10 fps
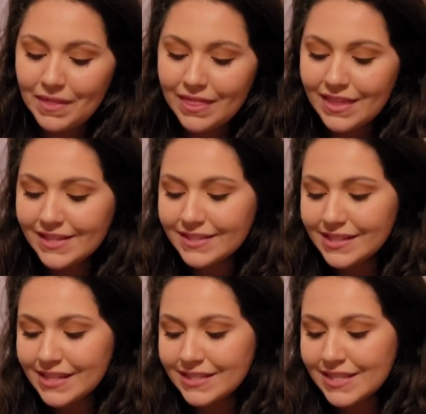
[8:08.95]
This
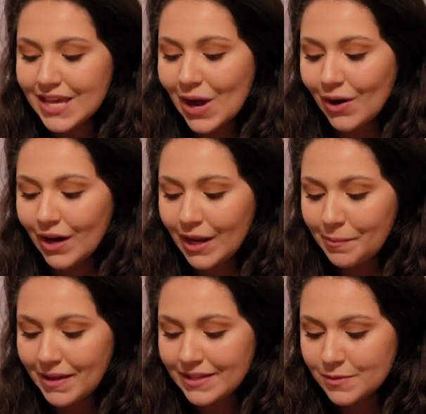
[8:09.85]
is the
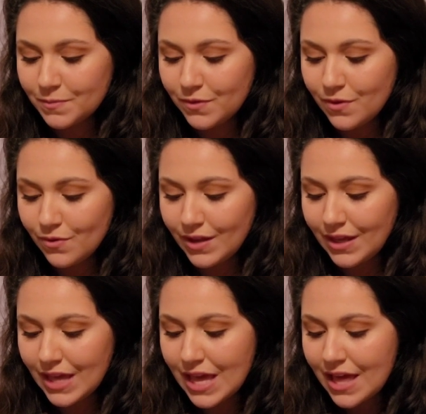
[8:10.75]
RMS
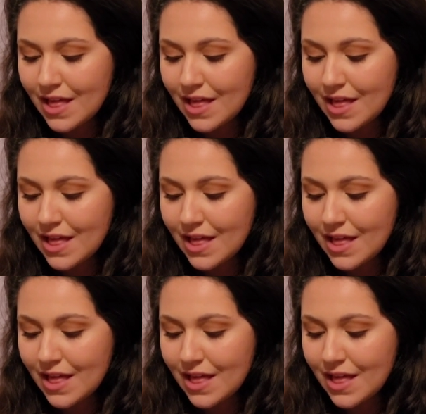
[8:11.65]
Beauty